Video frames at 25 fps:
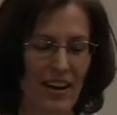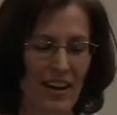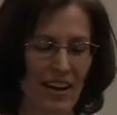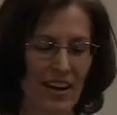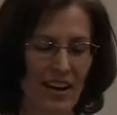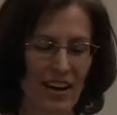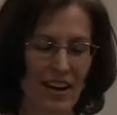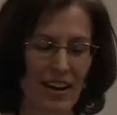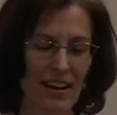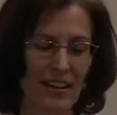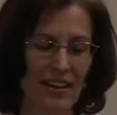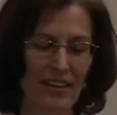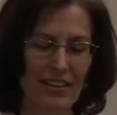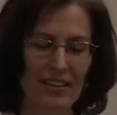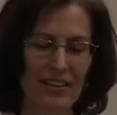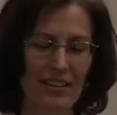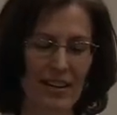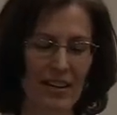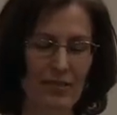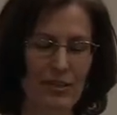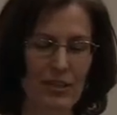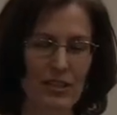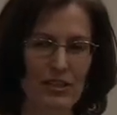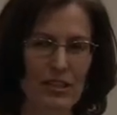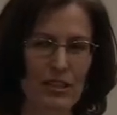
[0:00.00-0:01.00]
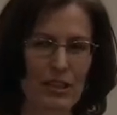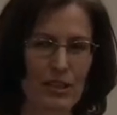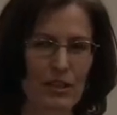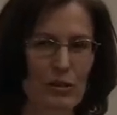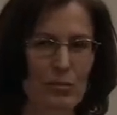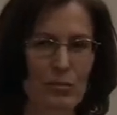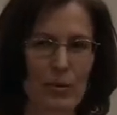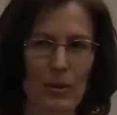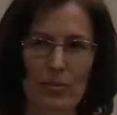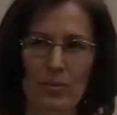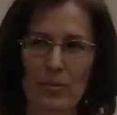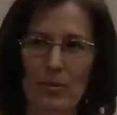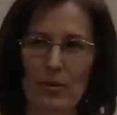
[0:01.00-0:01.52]
I love to teach
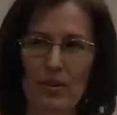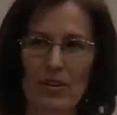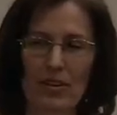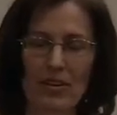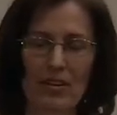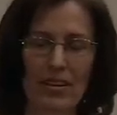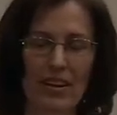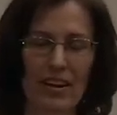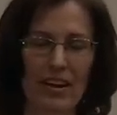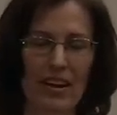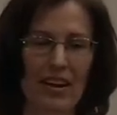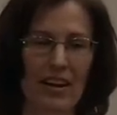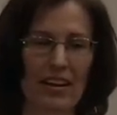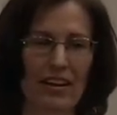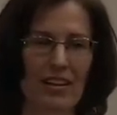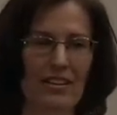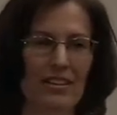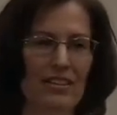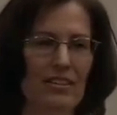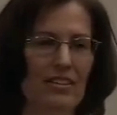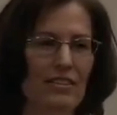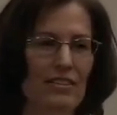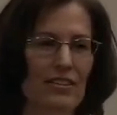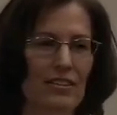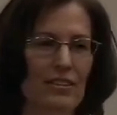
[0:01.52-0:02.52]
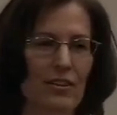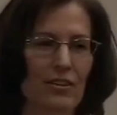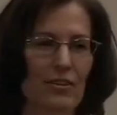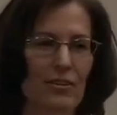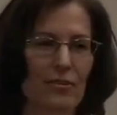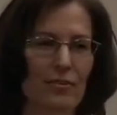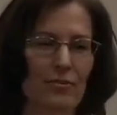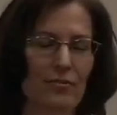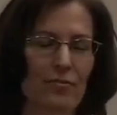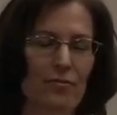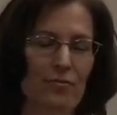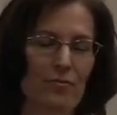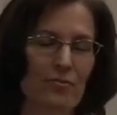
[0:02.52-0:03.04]
people, and
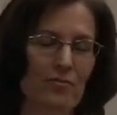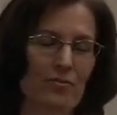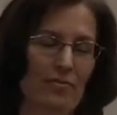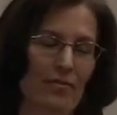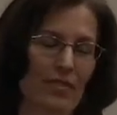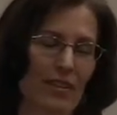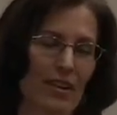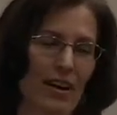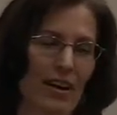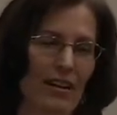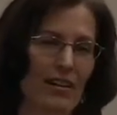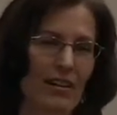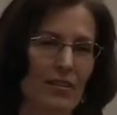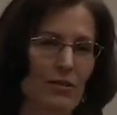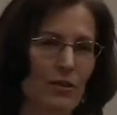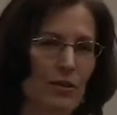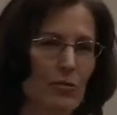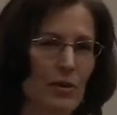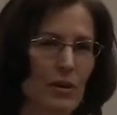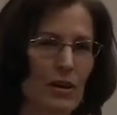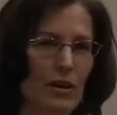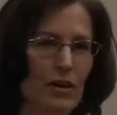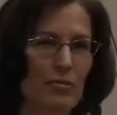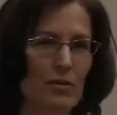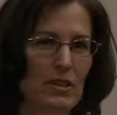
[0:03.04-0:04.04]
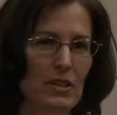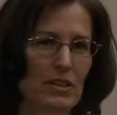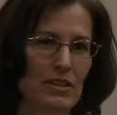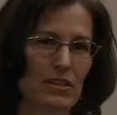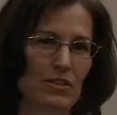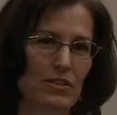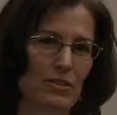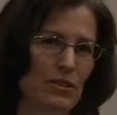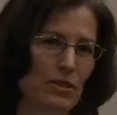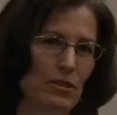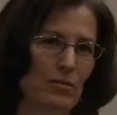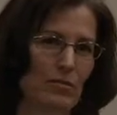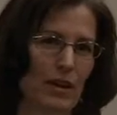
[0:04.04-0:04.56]
so I'd love to become a teacher
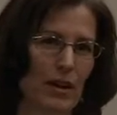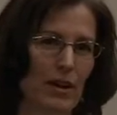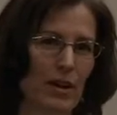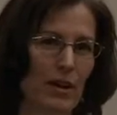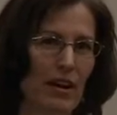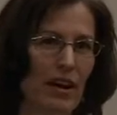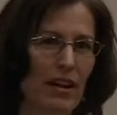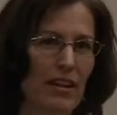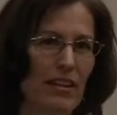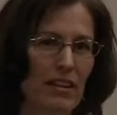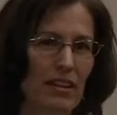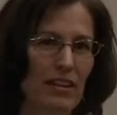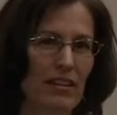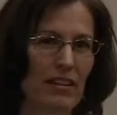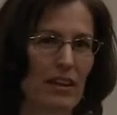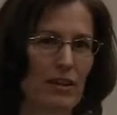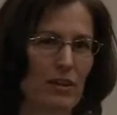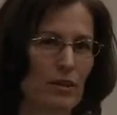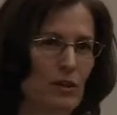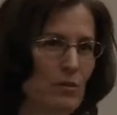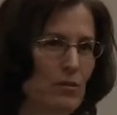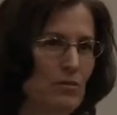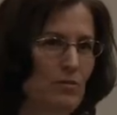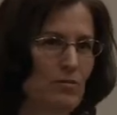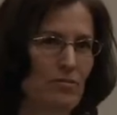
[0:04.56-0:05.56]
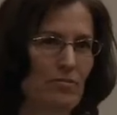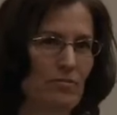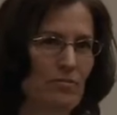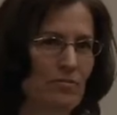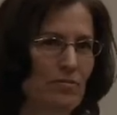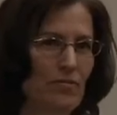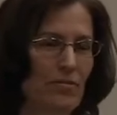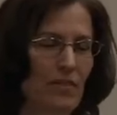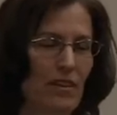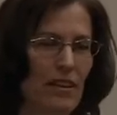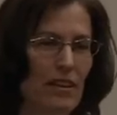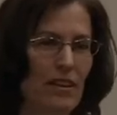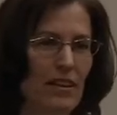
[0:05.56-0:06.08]
someday. I think that's
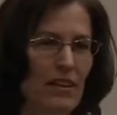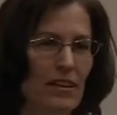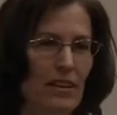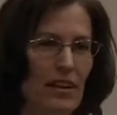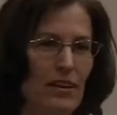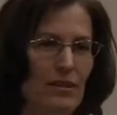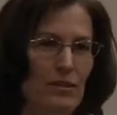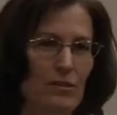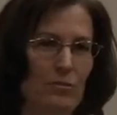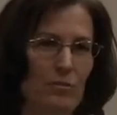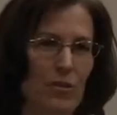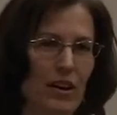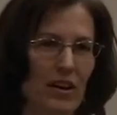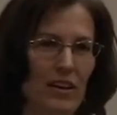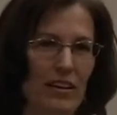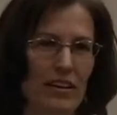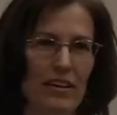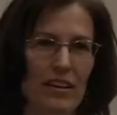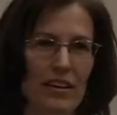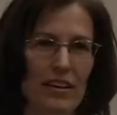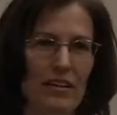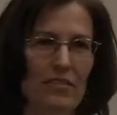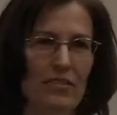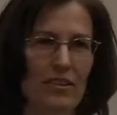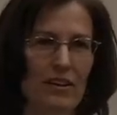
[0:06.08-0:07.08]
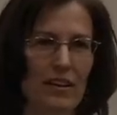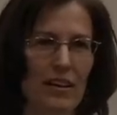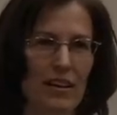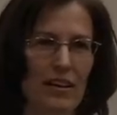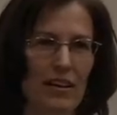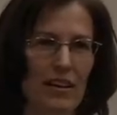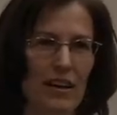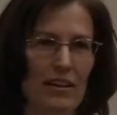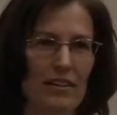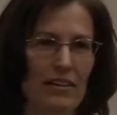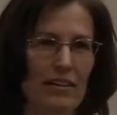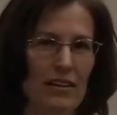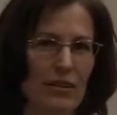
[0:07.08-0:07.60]
my gift that I'd
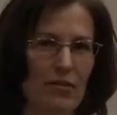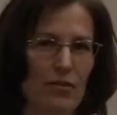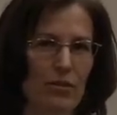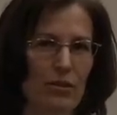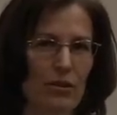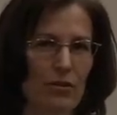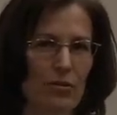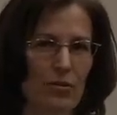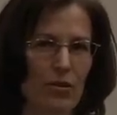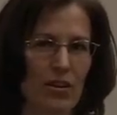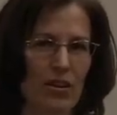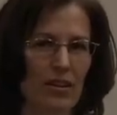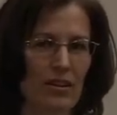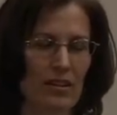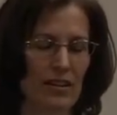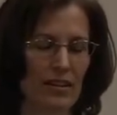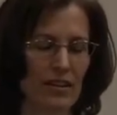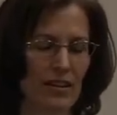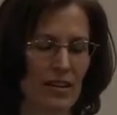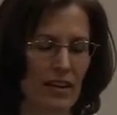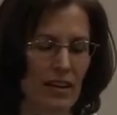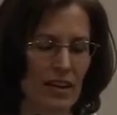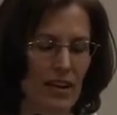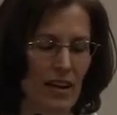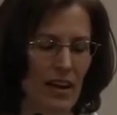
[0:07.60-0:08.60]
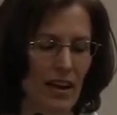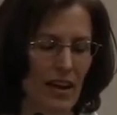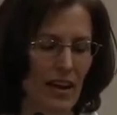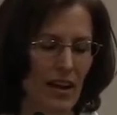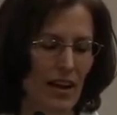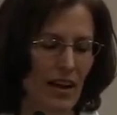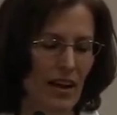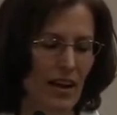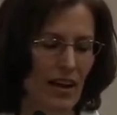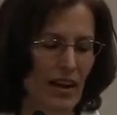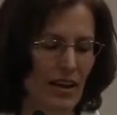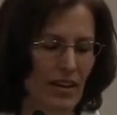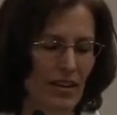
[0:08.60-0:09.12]
like to give to the world."
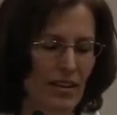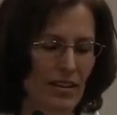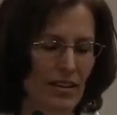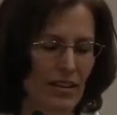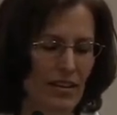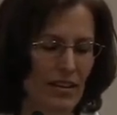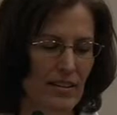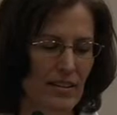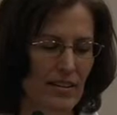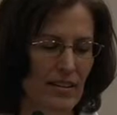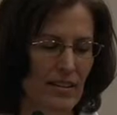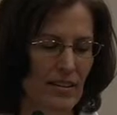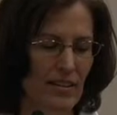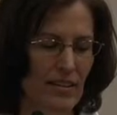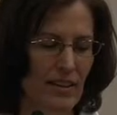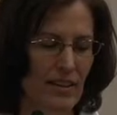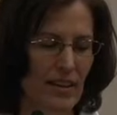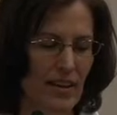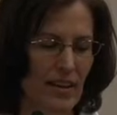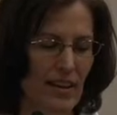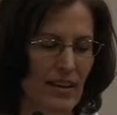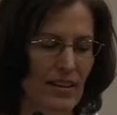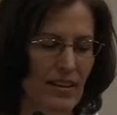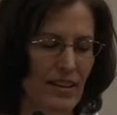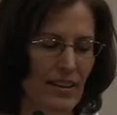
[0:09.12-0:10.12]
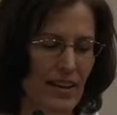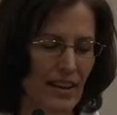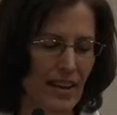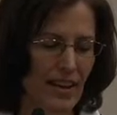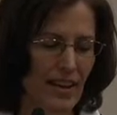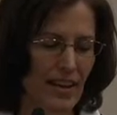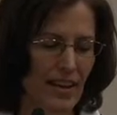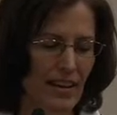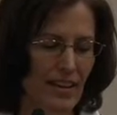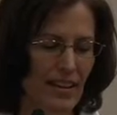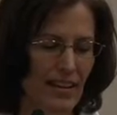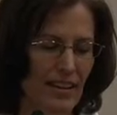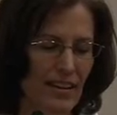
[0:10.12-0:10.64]
And
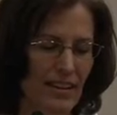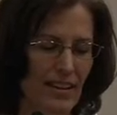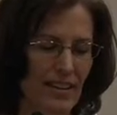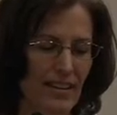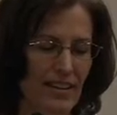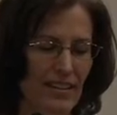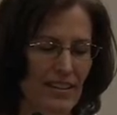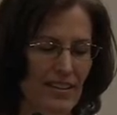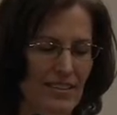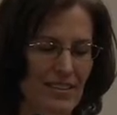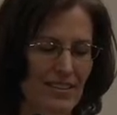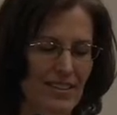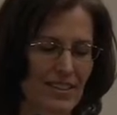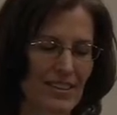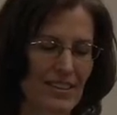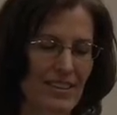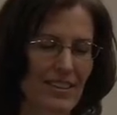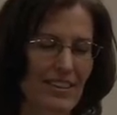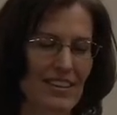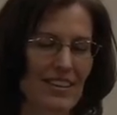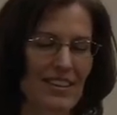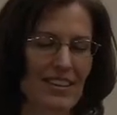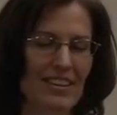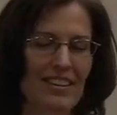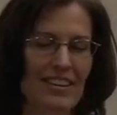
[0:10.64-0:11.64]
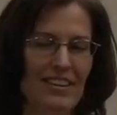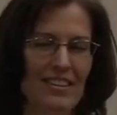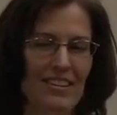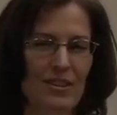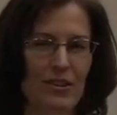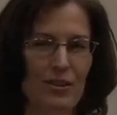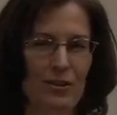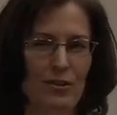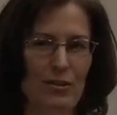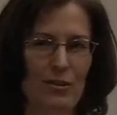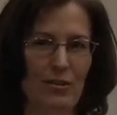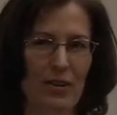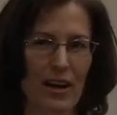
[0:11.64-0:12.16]
then she
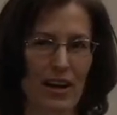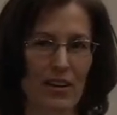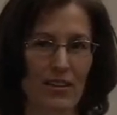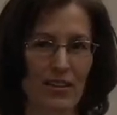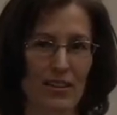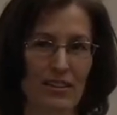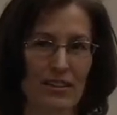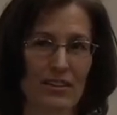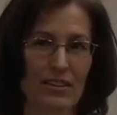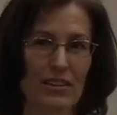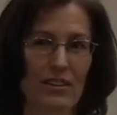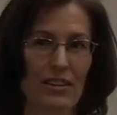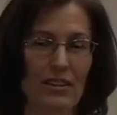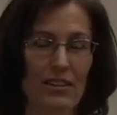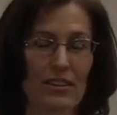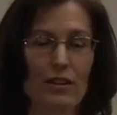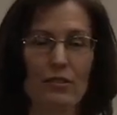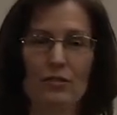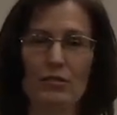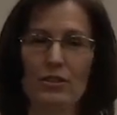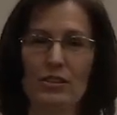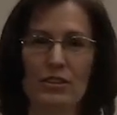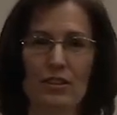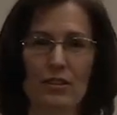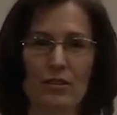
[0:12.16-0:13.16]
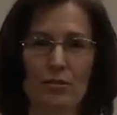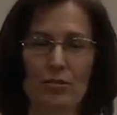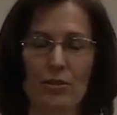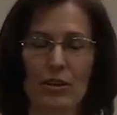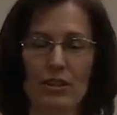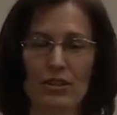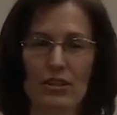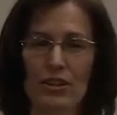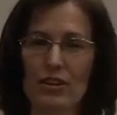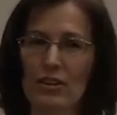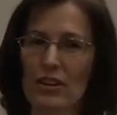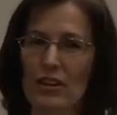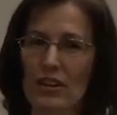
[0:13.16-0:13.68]
turned around and she looked at him and she said, "And
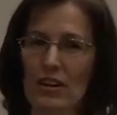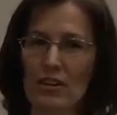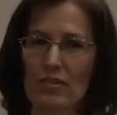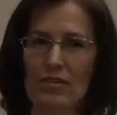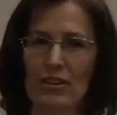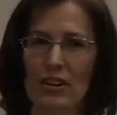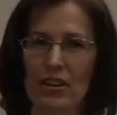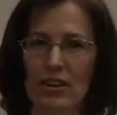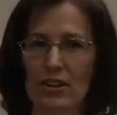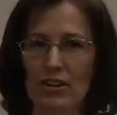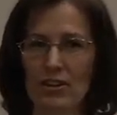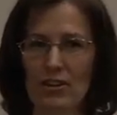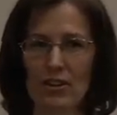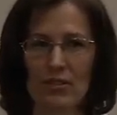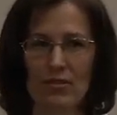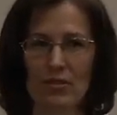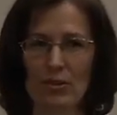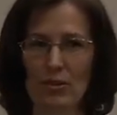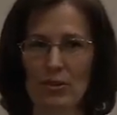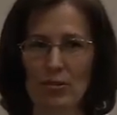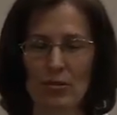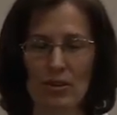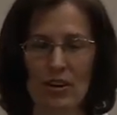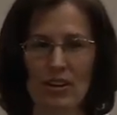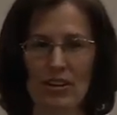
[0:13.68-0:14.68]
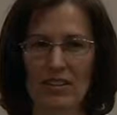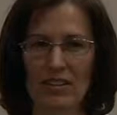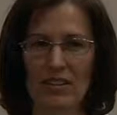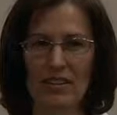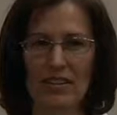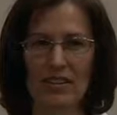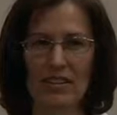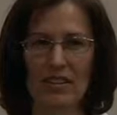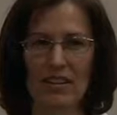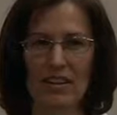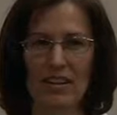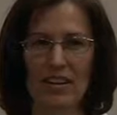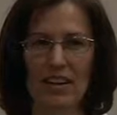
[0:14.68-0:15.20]
what's your gift that you give to the world?"
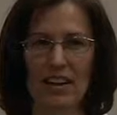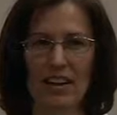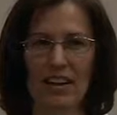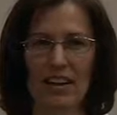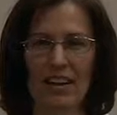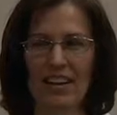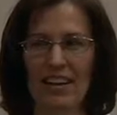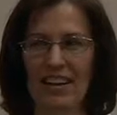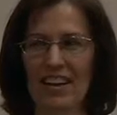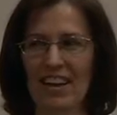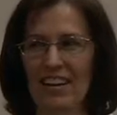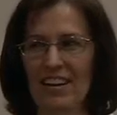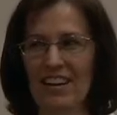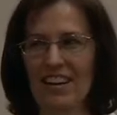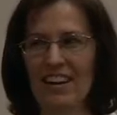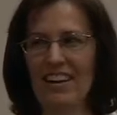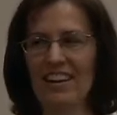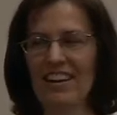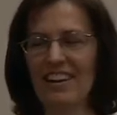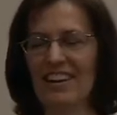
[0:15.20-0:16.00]
And